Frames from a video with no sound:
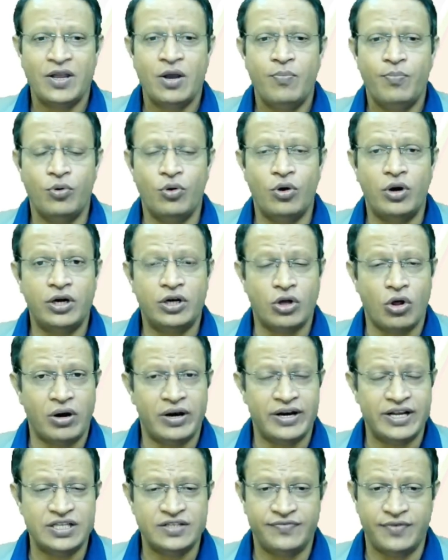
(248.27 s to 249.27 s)
poor
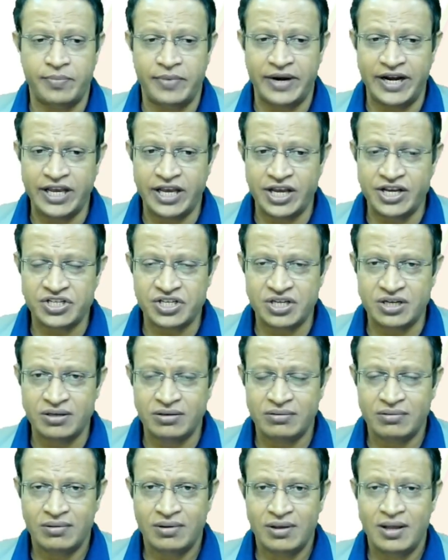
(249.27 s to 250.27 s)
tolerance for medication,
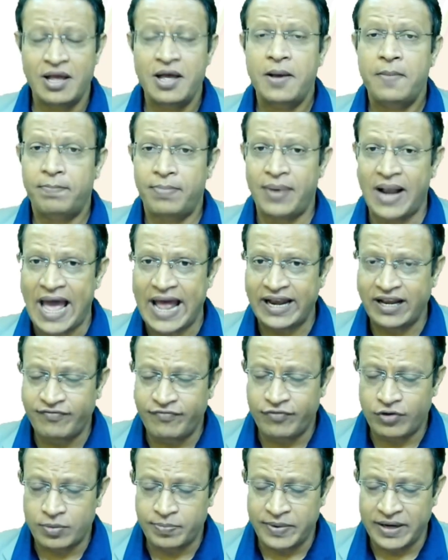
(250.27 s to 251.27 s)
planning
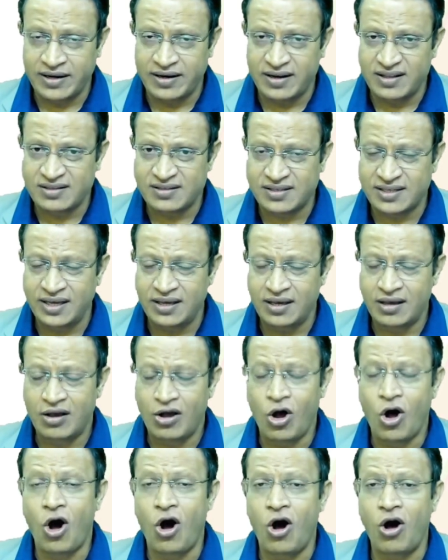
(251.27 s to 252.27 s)
for pregnancy,
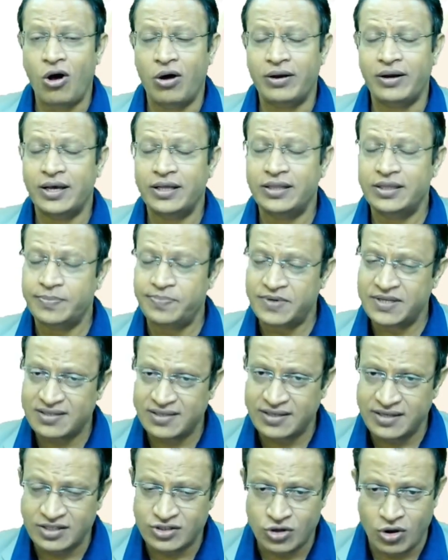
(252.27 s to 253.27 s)
or the person
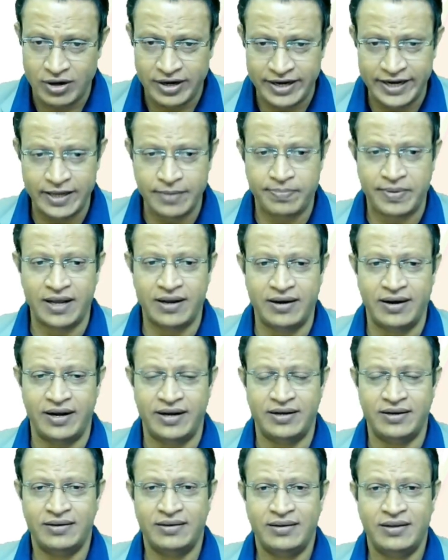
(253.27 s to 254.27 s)
is already
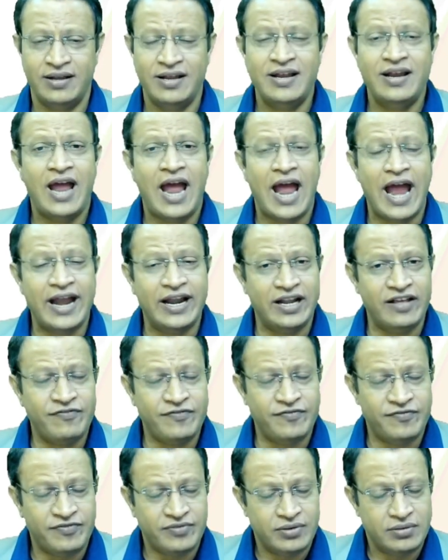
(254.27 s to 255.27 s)
pregnant. And
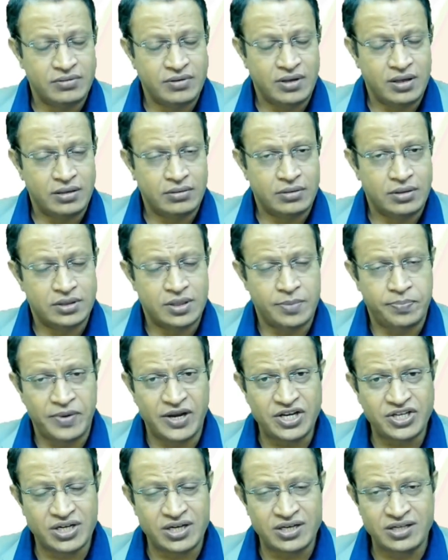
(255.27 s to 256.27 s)
if the
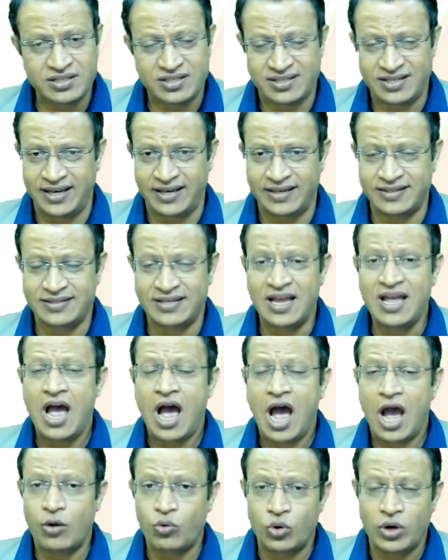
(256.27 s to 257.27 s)
patient says,
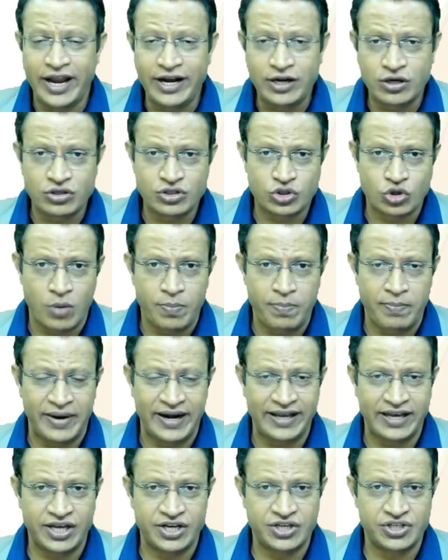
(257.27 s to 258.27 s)
I would like to stop
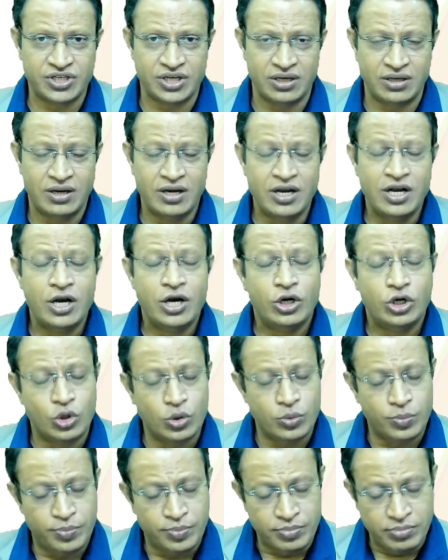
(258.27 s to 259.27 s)
medication to